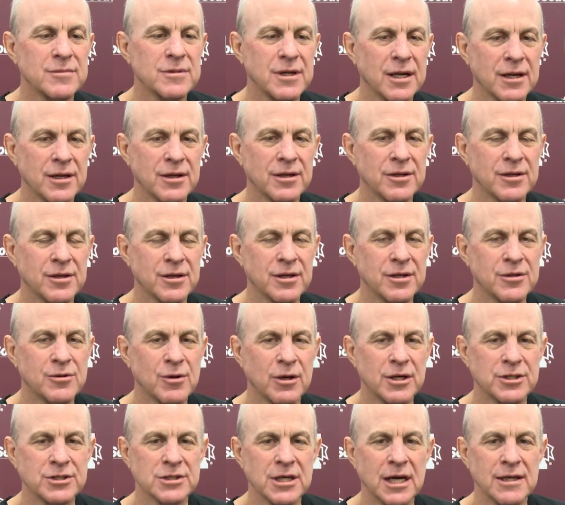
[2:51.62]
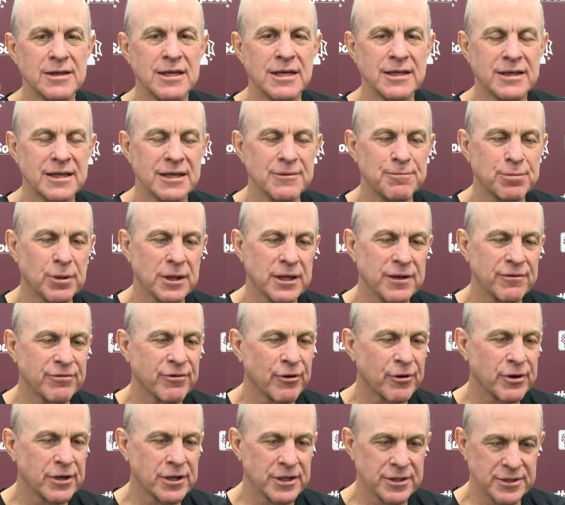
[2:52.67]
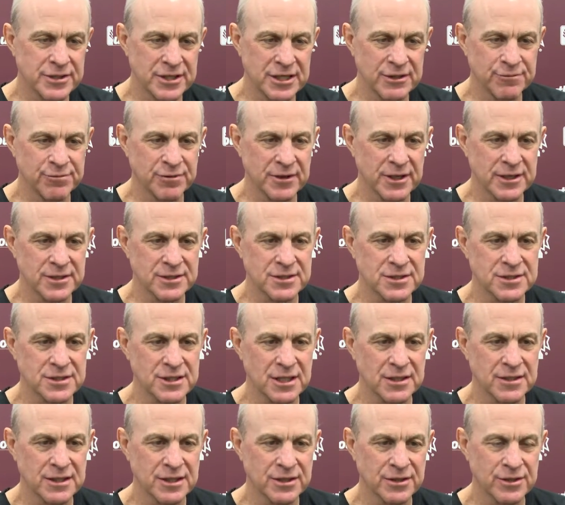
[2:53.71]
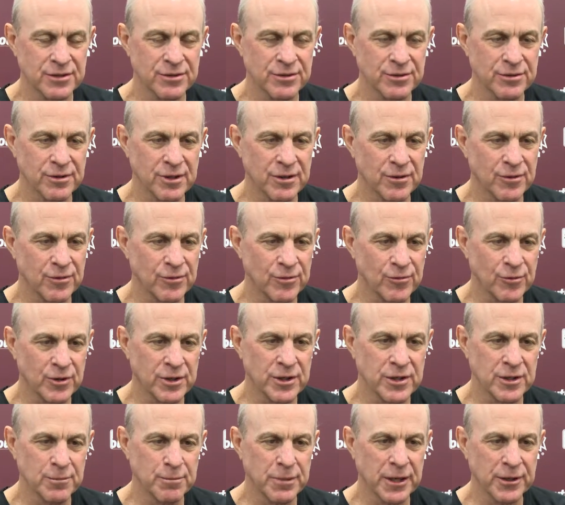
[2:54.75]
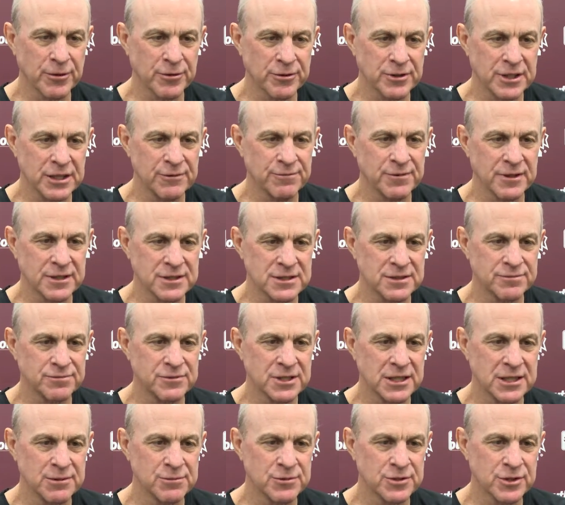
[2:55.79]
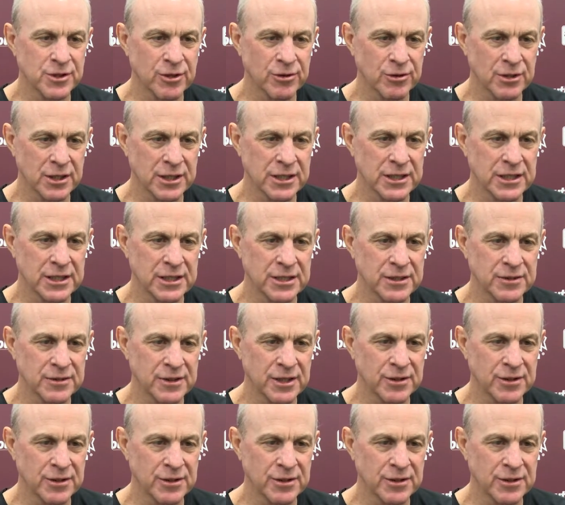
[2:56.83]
Good question. I think they play very good defense. I think they're one of the better defensive teams in our league.